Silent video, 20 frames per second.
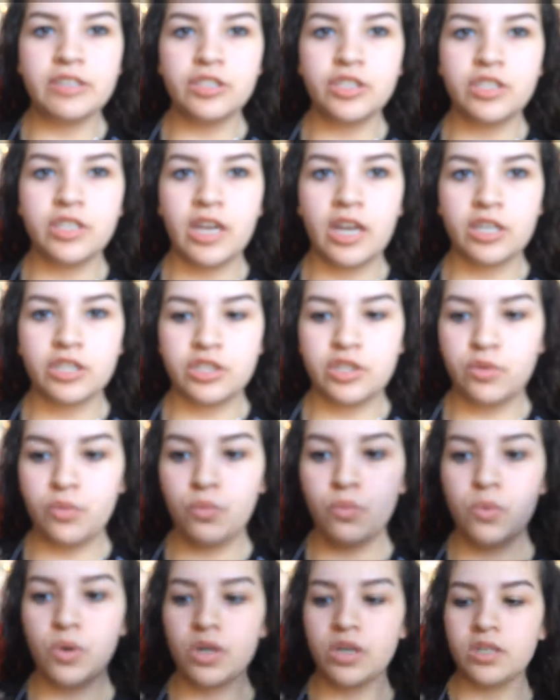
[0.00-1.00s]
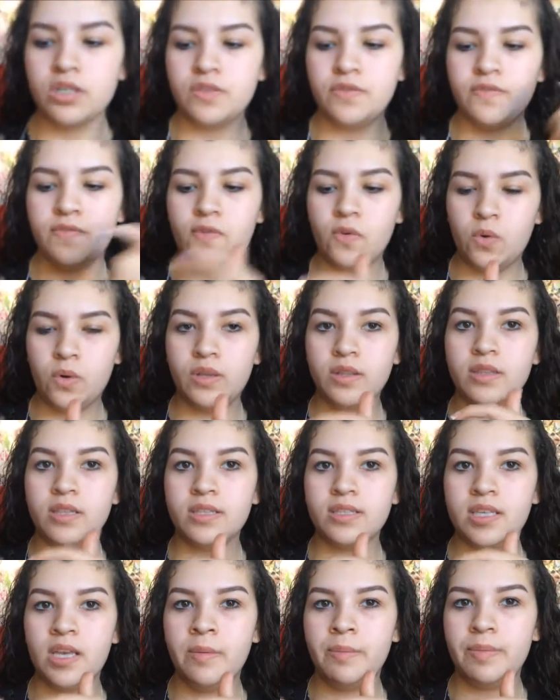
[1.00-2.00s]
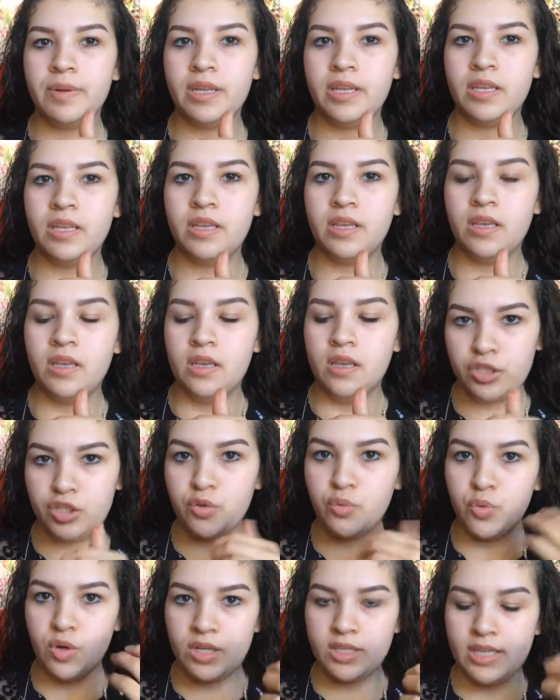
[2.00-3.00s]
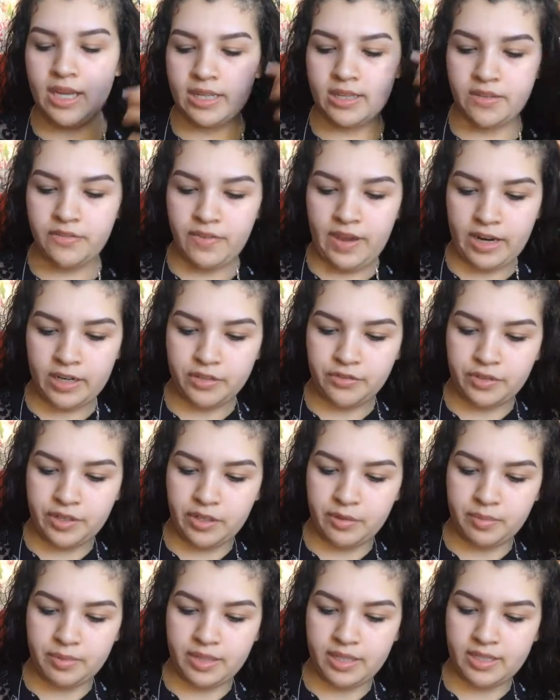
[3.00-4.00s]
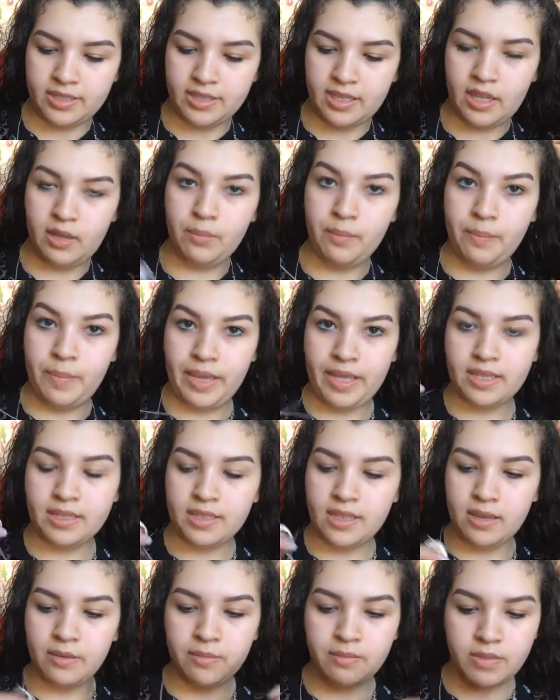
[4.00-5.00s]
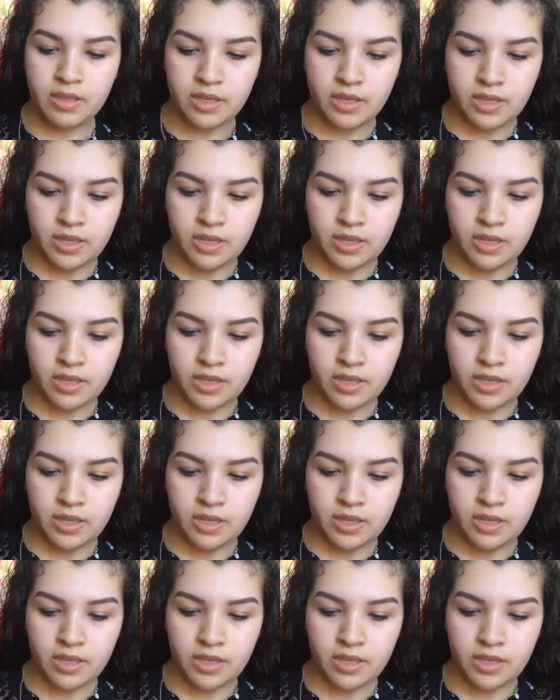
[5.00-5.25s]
that she actually works for this company. That she works at the factory place that makes them.